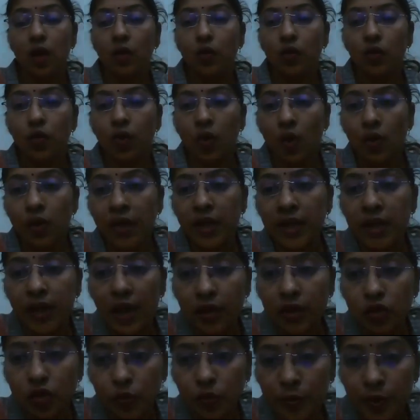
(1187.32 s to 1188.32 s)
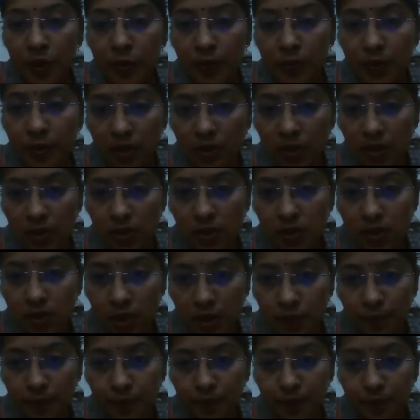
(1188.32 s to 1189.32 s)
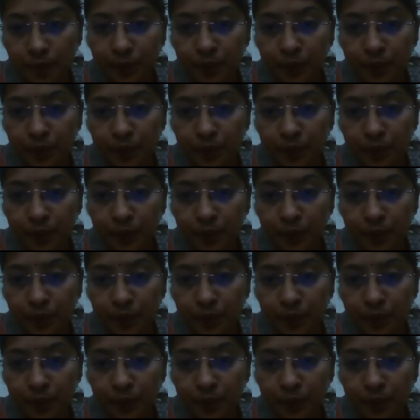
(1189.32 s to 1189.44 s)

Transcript: Now, chronic ectopic pregnancy.